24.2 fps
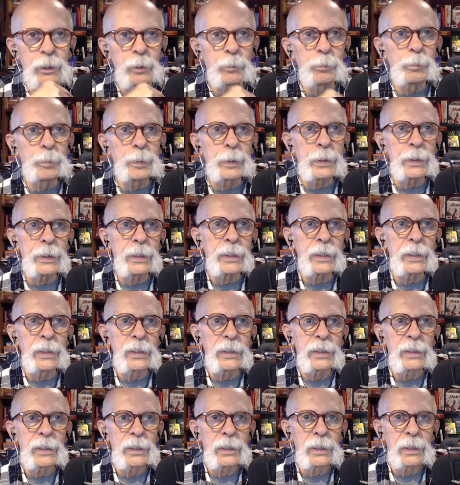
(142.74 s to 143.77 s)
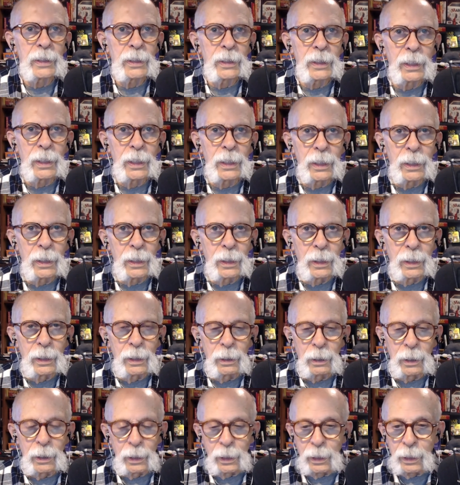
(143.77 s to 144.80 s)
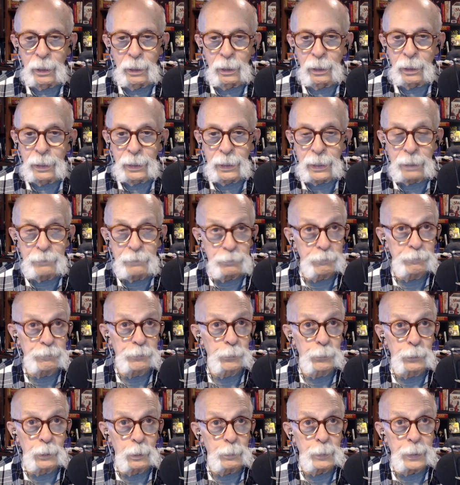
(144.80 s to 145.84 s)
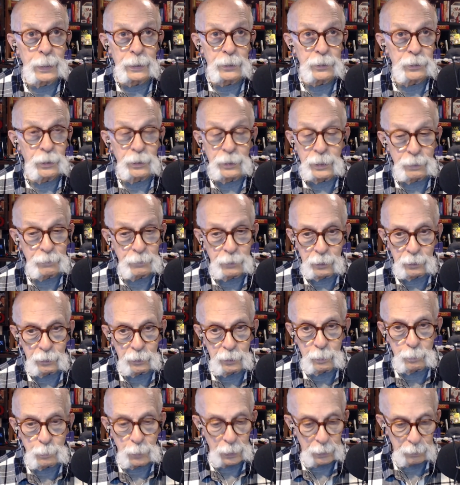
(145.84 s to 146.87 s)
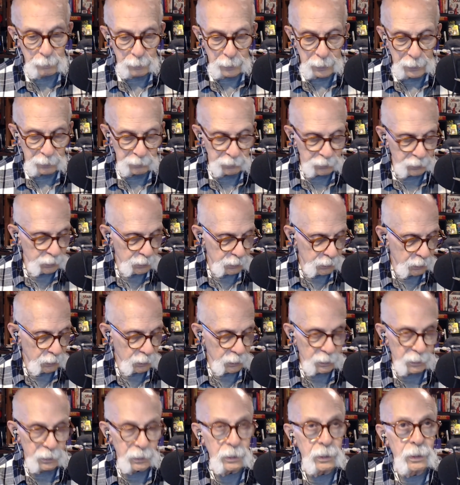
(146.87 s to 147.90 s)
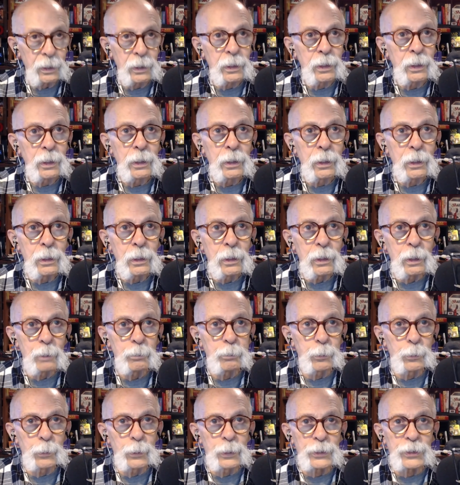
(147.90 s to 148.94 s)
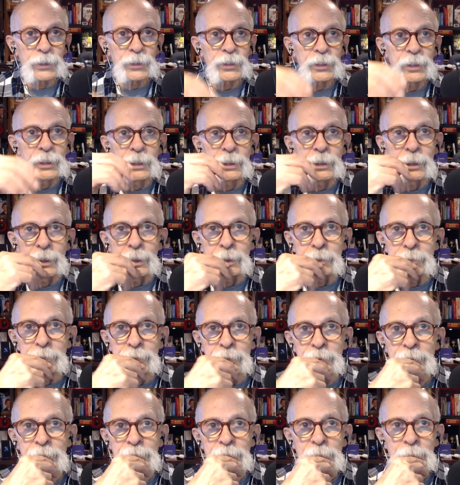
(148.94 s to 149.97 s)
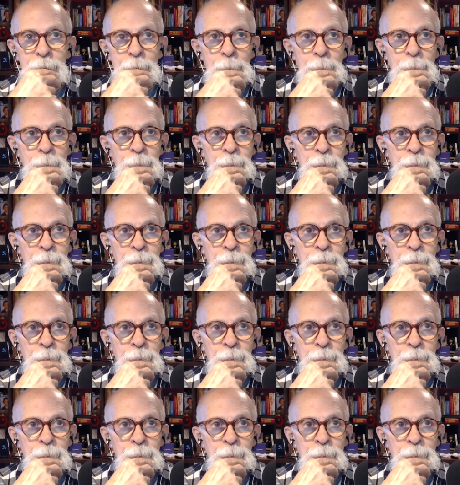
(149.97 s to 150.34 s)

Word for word: are a big. Uh, I have a few in the backyard. Evidently, Myra has a ton up where she lives.